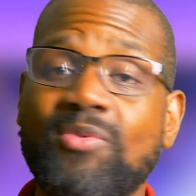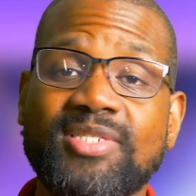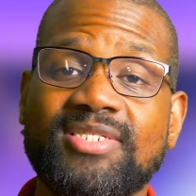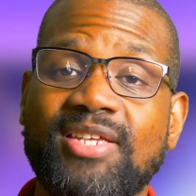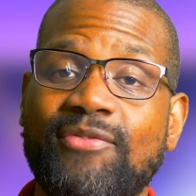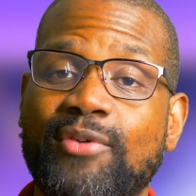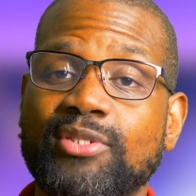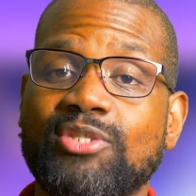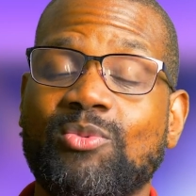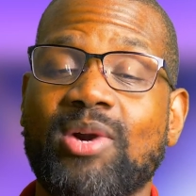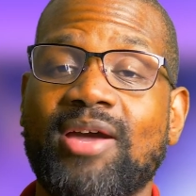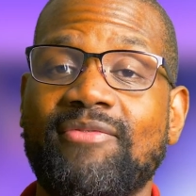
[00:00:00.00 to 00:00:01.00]
always default to
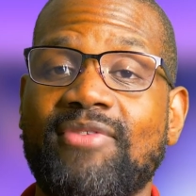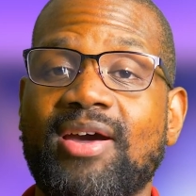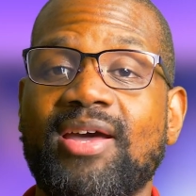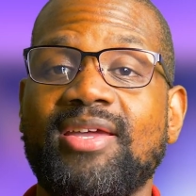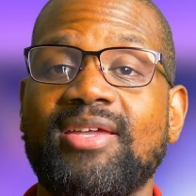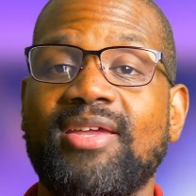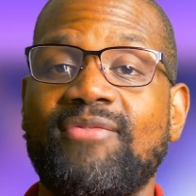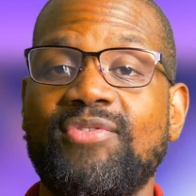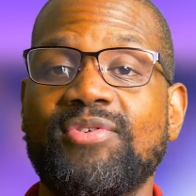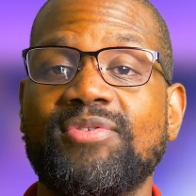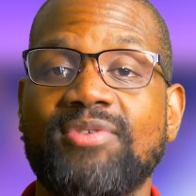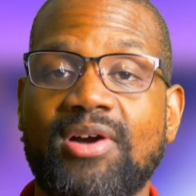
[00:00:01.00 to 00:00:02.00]
Wi-Fi. If
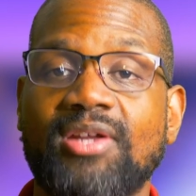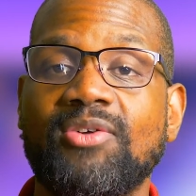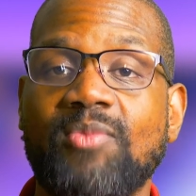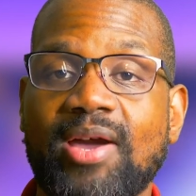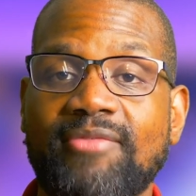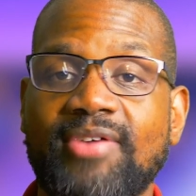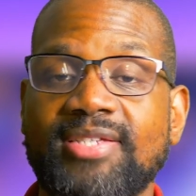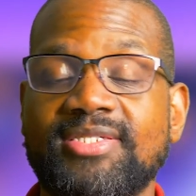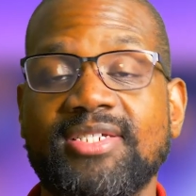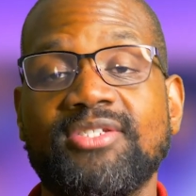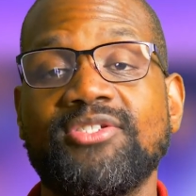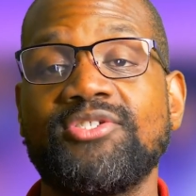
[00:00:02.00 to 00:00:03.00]
you're on a Wi-Fi
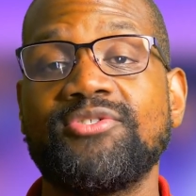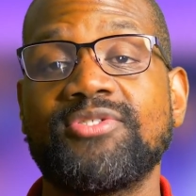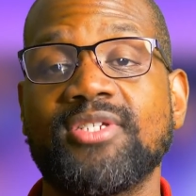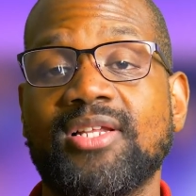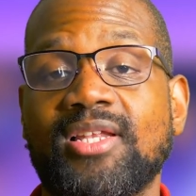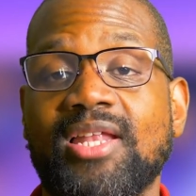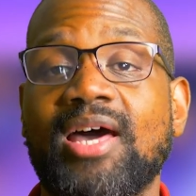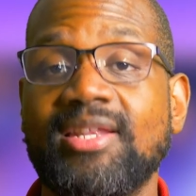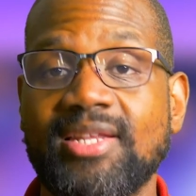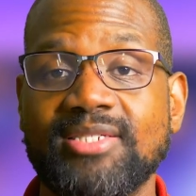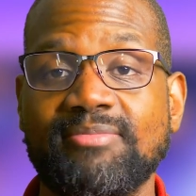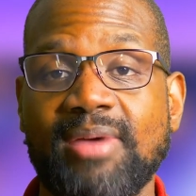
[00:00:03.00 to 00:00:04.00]
signal, you're using a lot
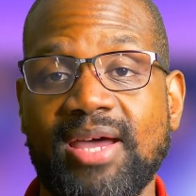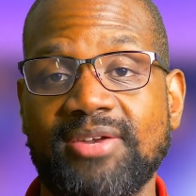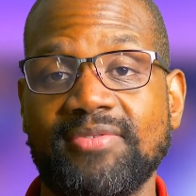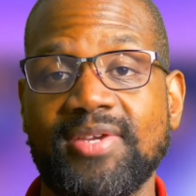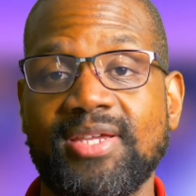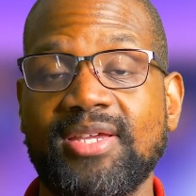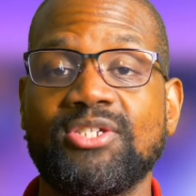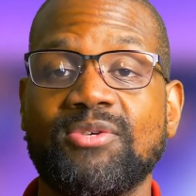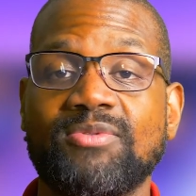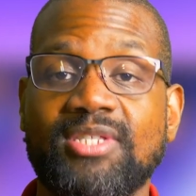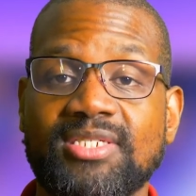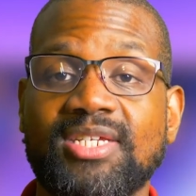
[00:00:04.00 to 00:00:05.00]
less battery. So
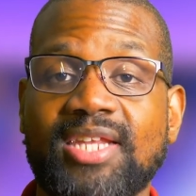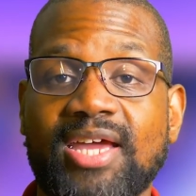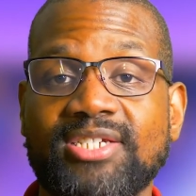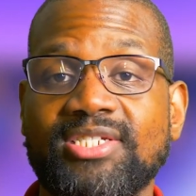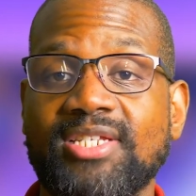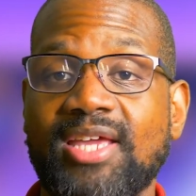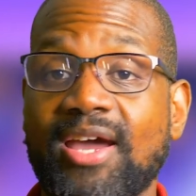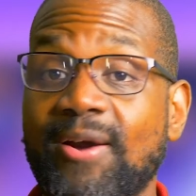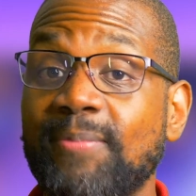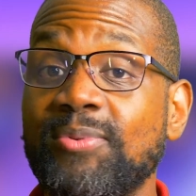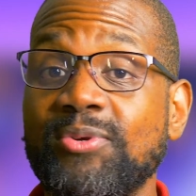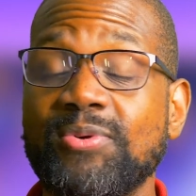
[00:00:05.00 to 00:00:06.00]
this can actually
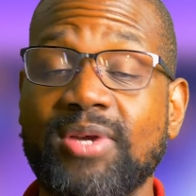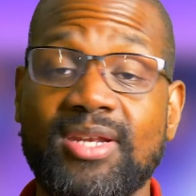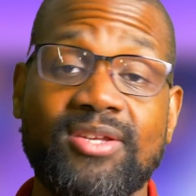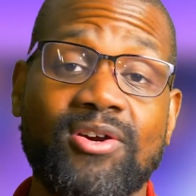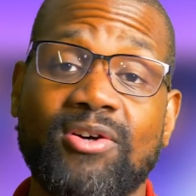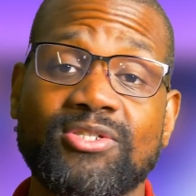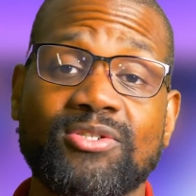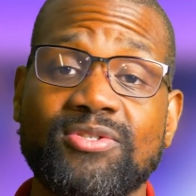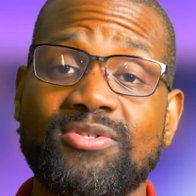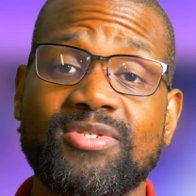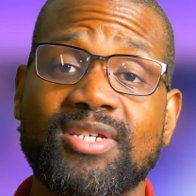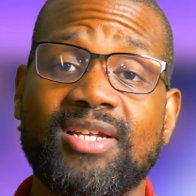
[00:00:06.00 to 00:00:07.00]
help you. And you're also
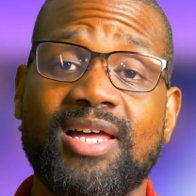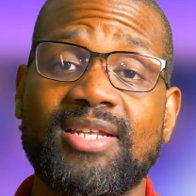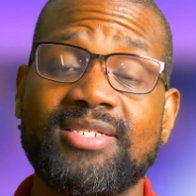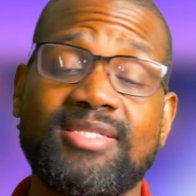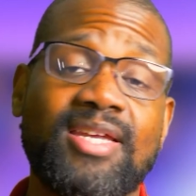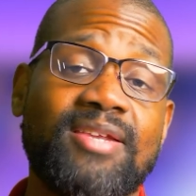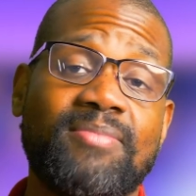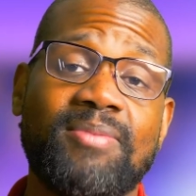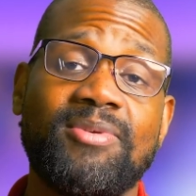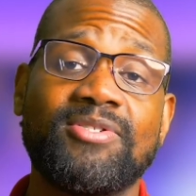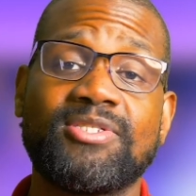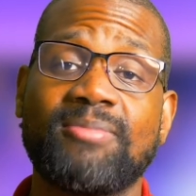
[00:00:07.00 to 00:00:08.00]
using a lot less data.
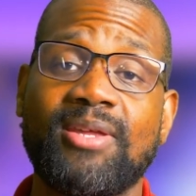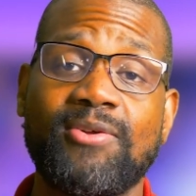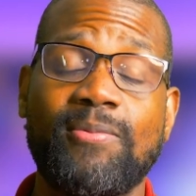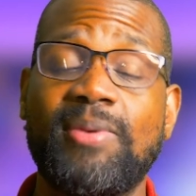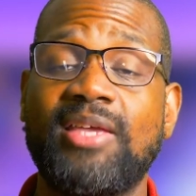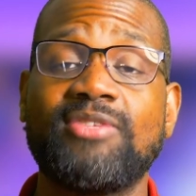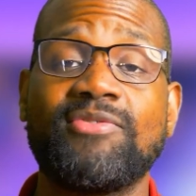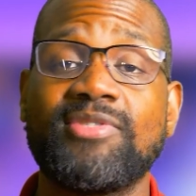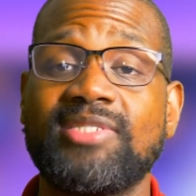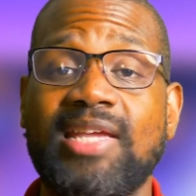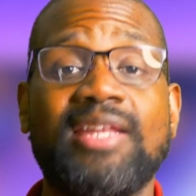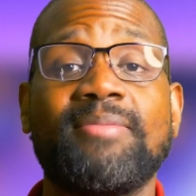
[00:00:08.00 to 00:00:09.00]
Maybe you're somebody who pays for a
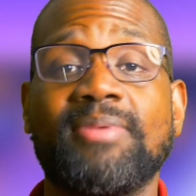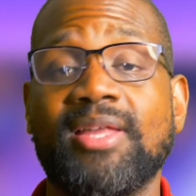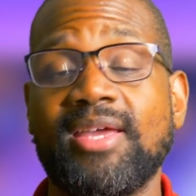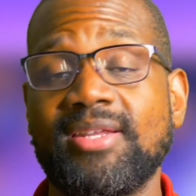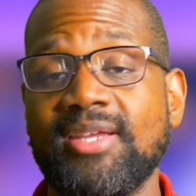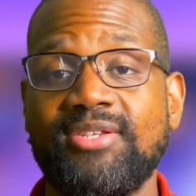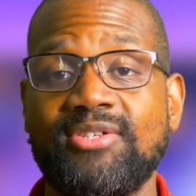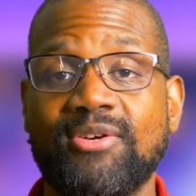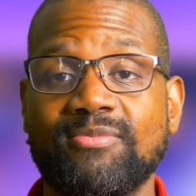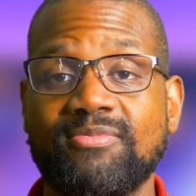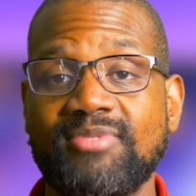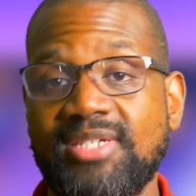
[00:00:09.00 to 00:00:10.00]
data plan and you
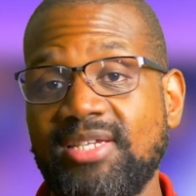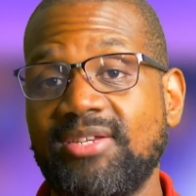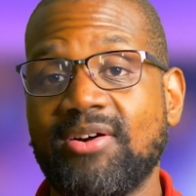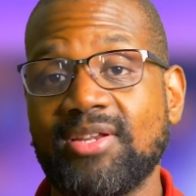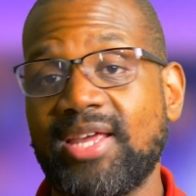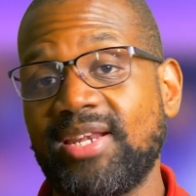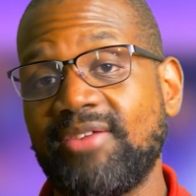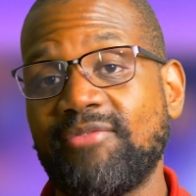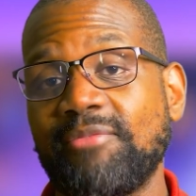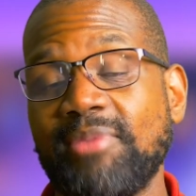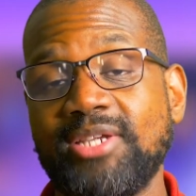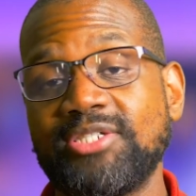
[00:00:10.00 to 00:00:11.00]
don't need all that
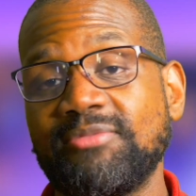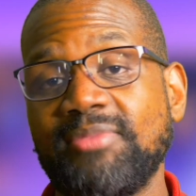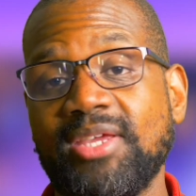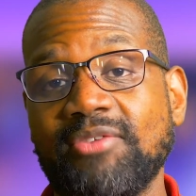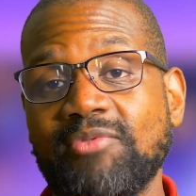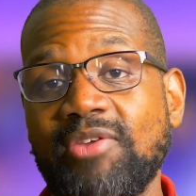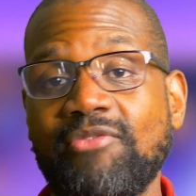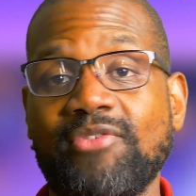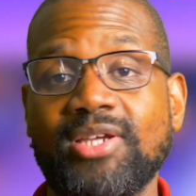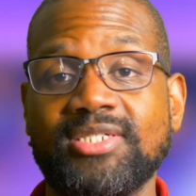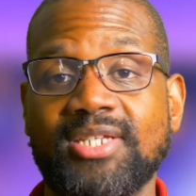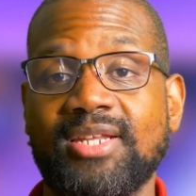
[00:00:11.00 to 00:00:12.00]
information being
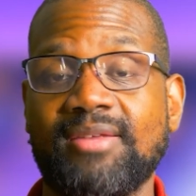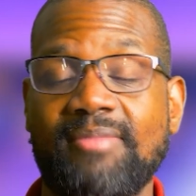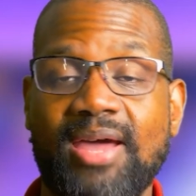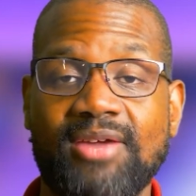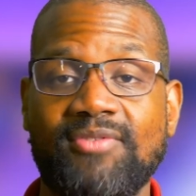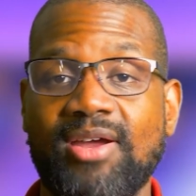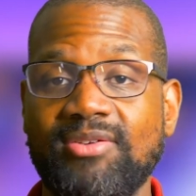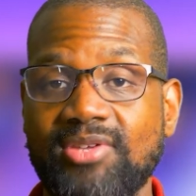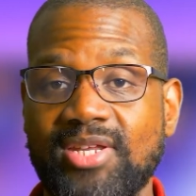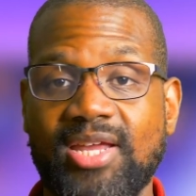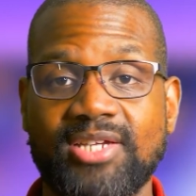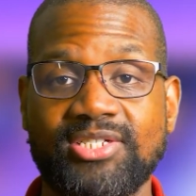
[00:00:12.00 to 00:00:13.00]
refreshed in the background. You
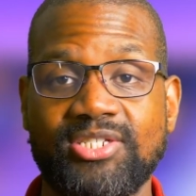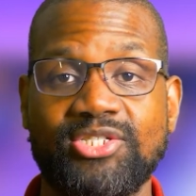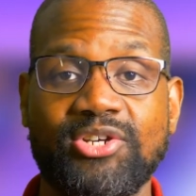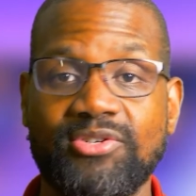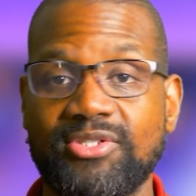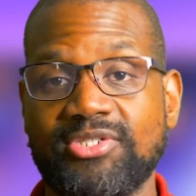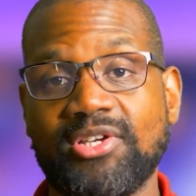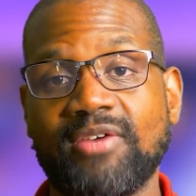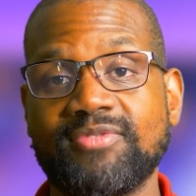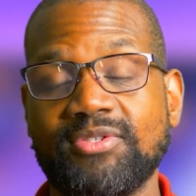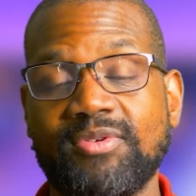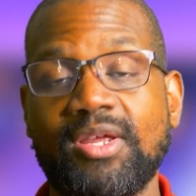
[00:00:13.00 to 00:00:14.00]
can actually turn this
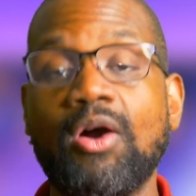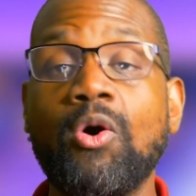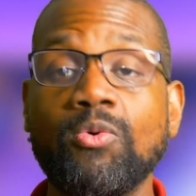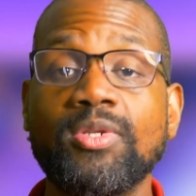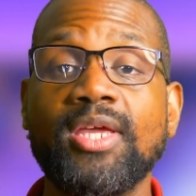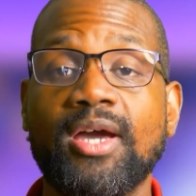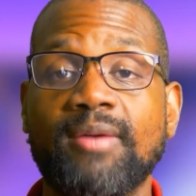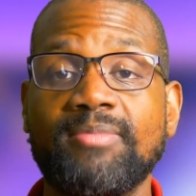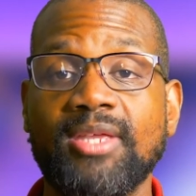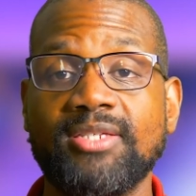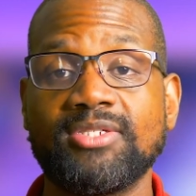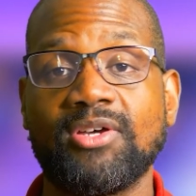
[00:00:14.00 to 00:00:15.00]
off so it only
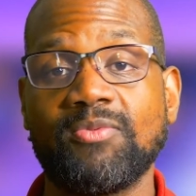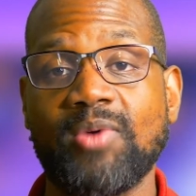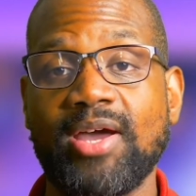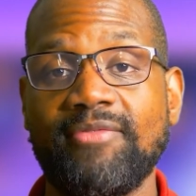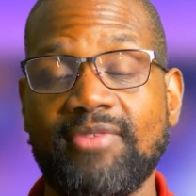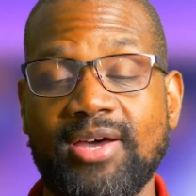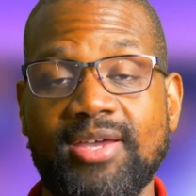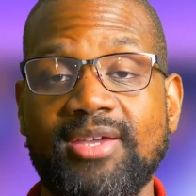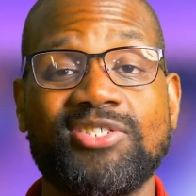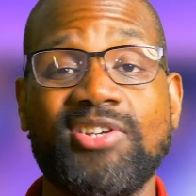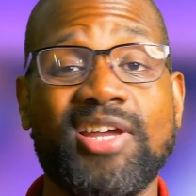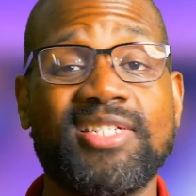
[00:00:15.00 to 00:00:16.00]
updates on Wi-Fi
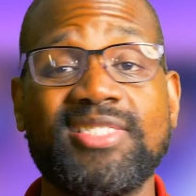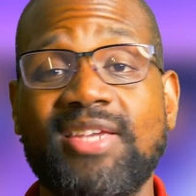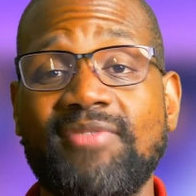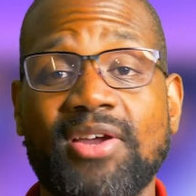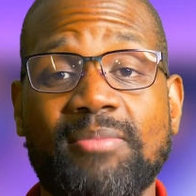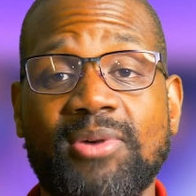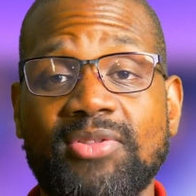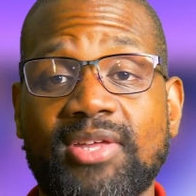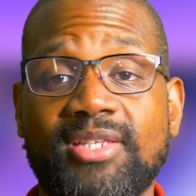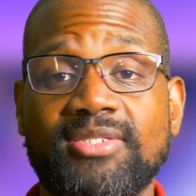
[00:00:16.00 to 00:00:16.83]
so you're kind of saving on both